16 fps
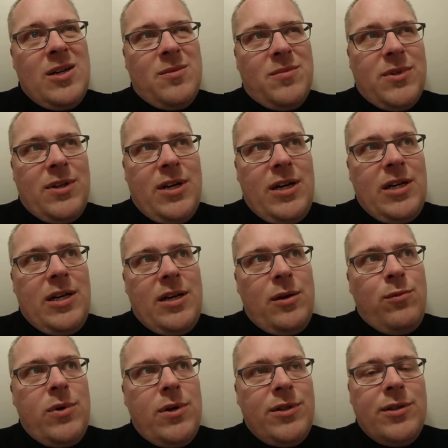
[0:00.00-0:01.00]
But I, I
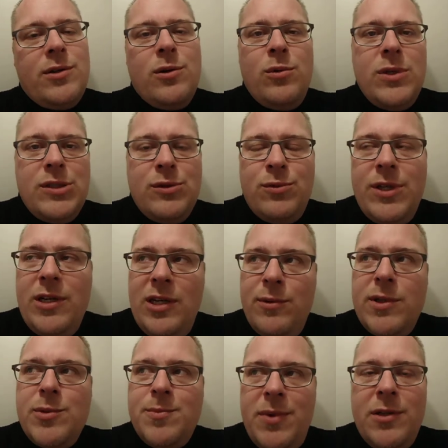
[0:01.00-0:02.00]
wonder who is really
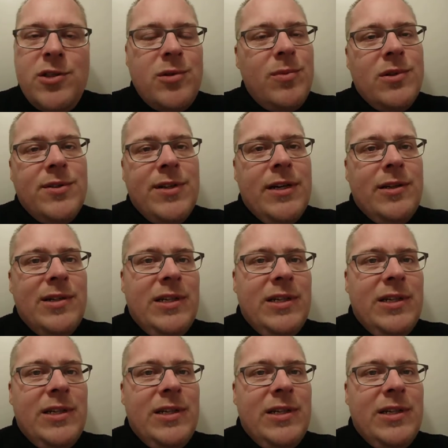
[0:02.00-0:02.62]
responsible then